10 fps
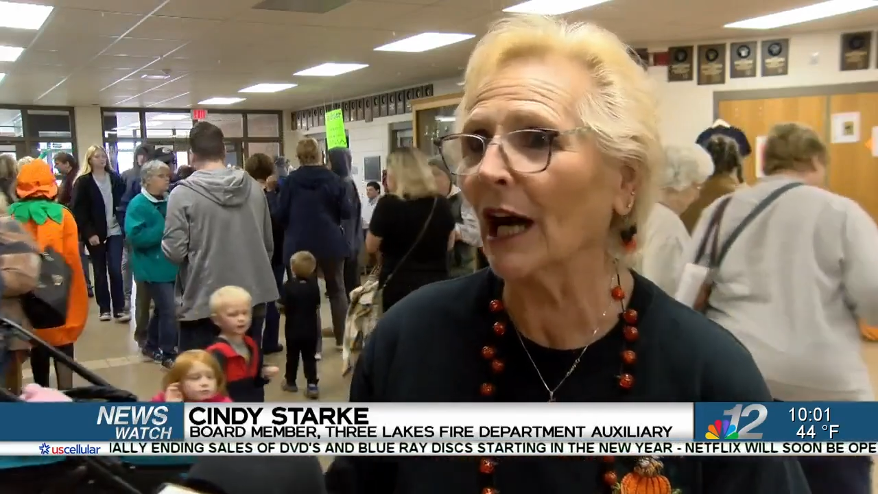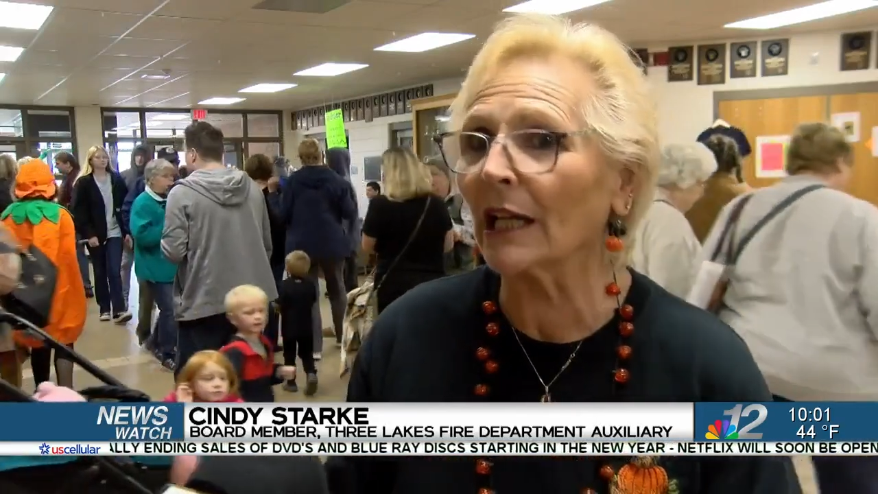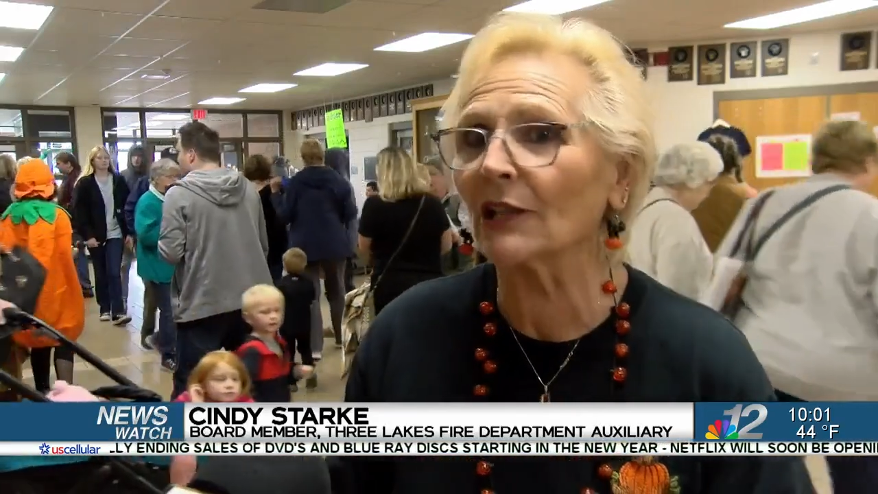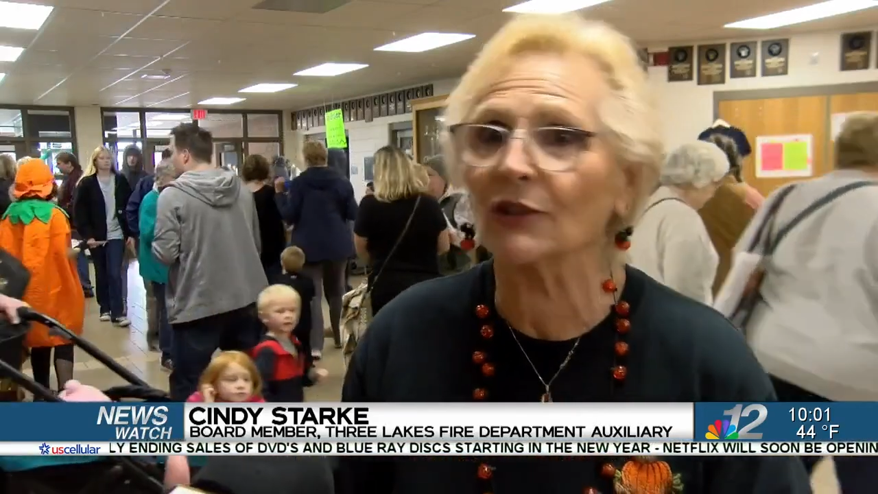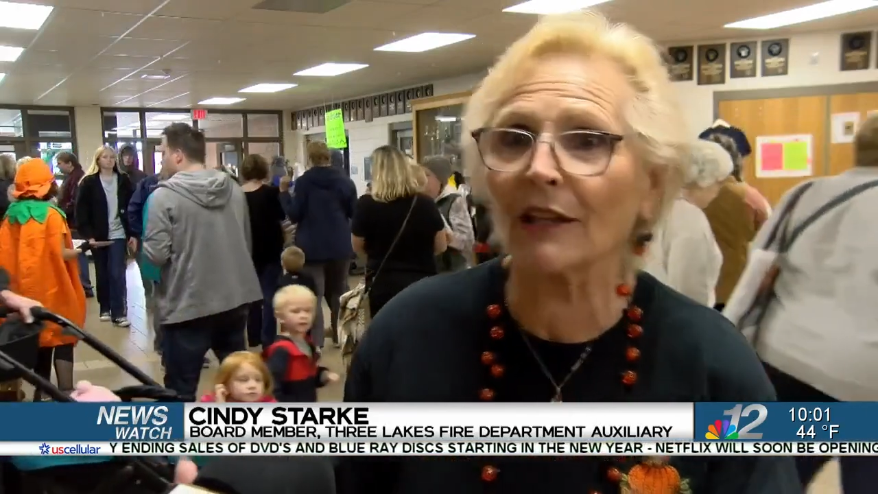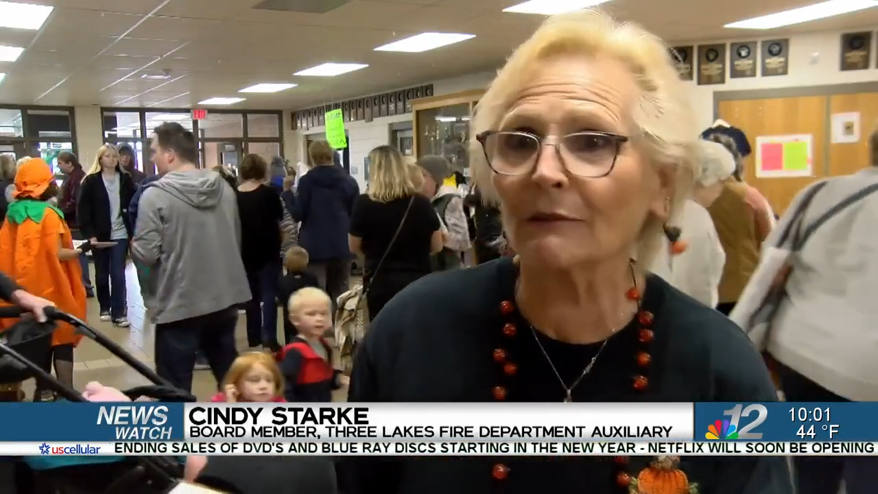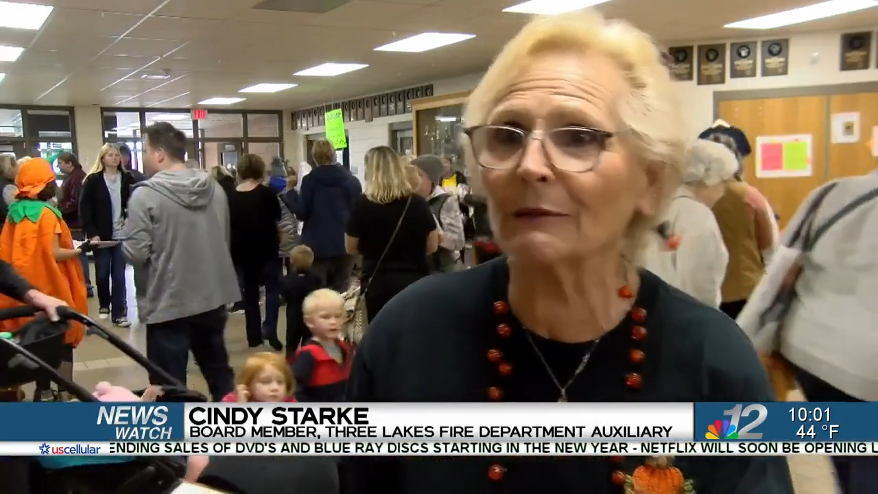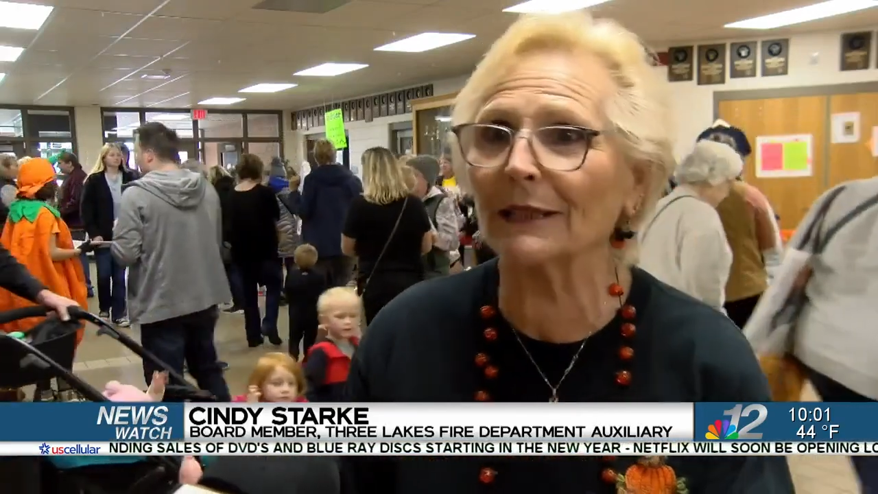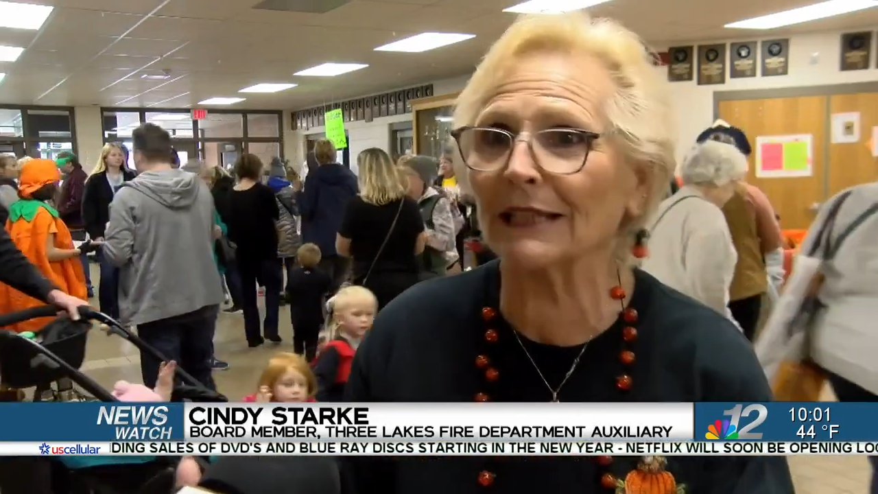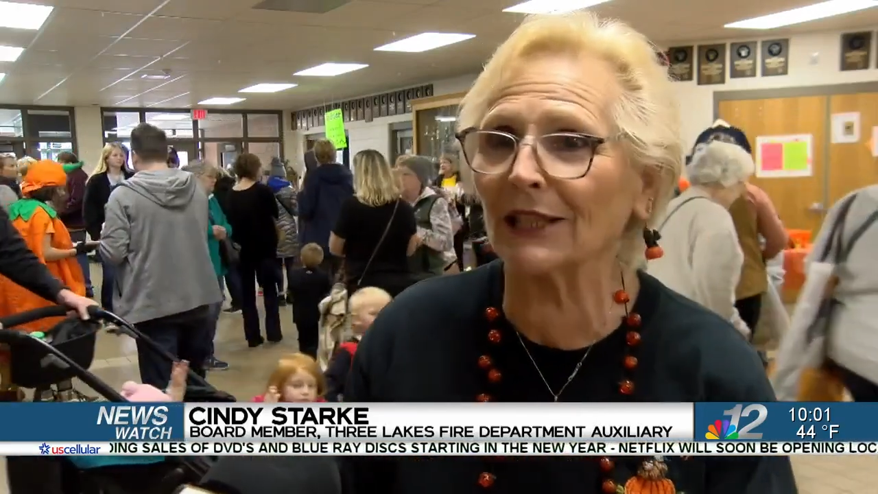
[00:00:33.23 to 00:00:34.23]
We hug each other
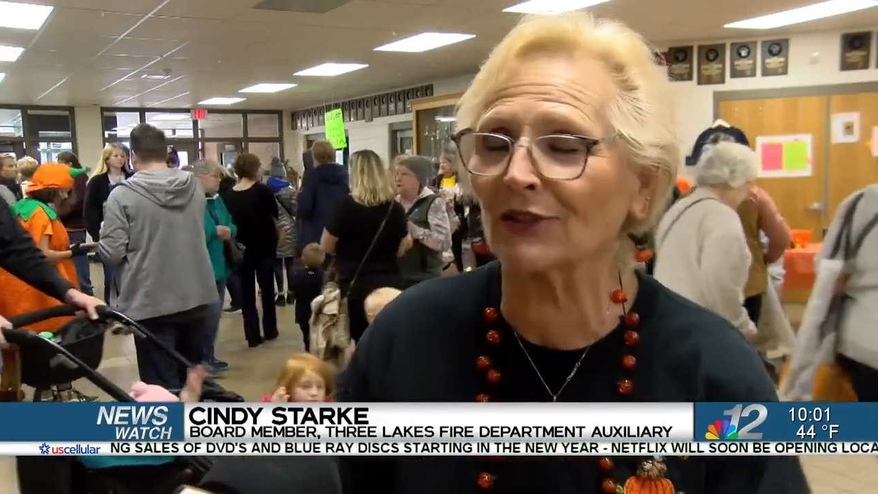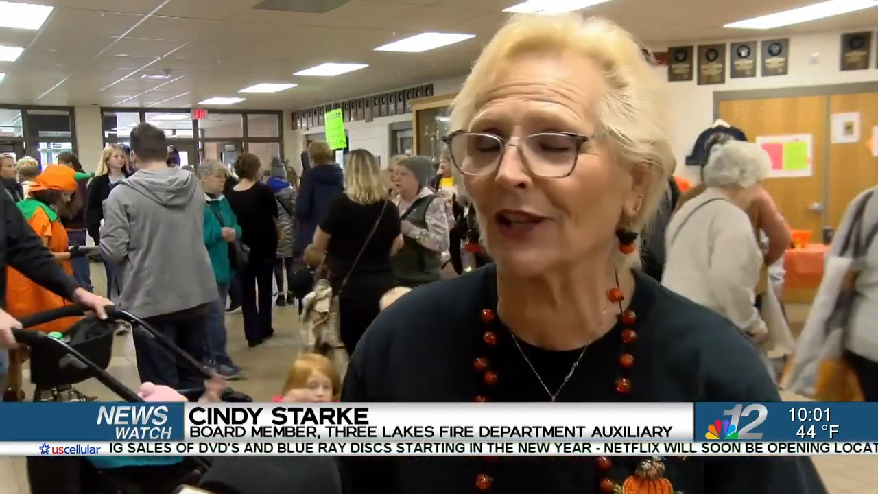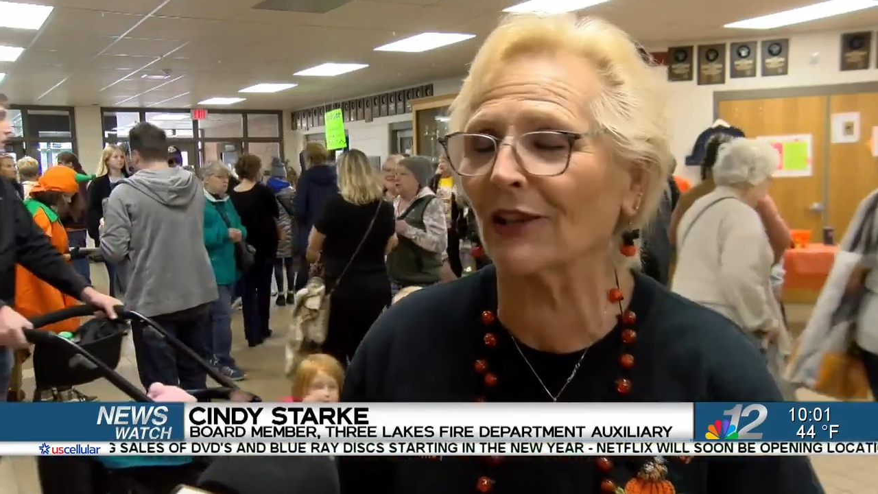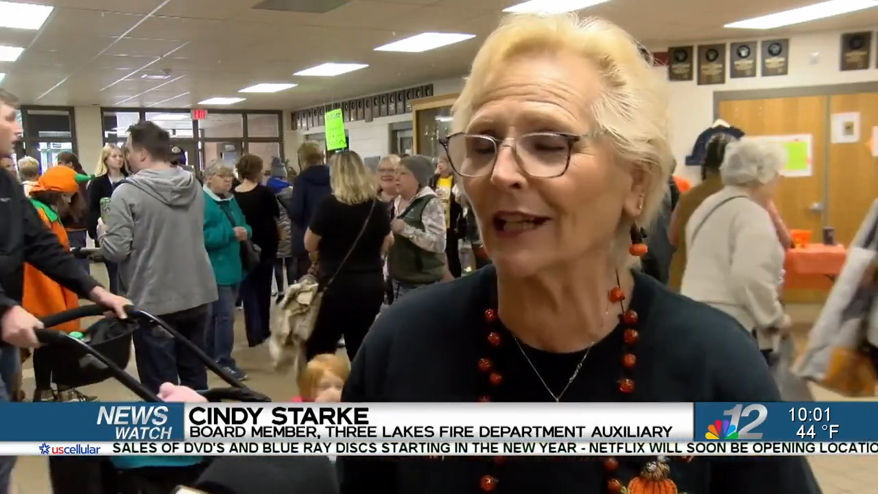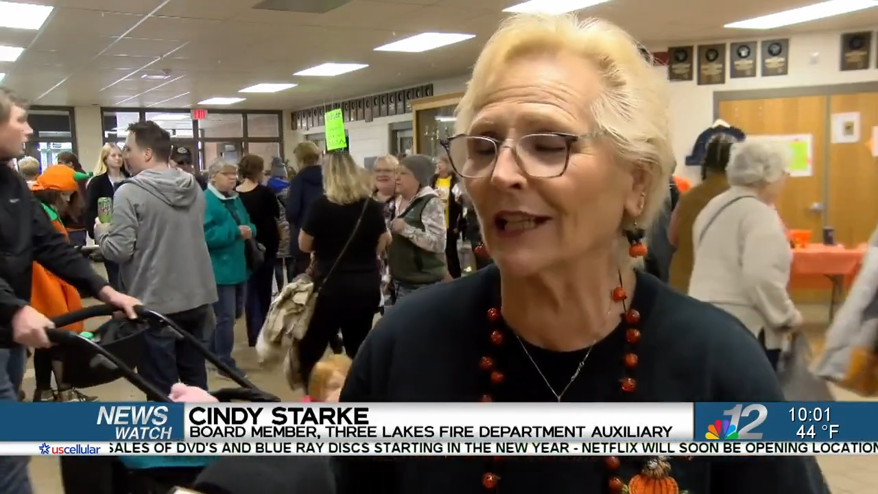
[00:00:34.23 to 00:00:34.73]
when we see each other,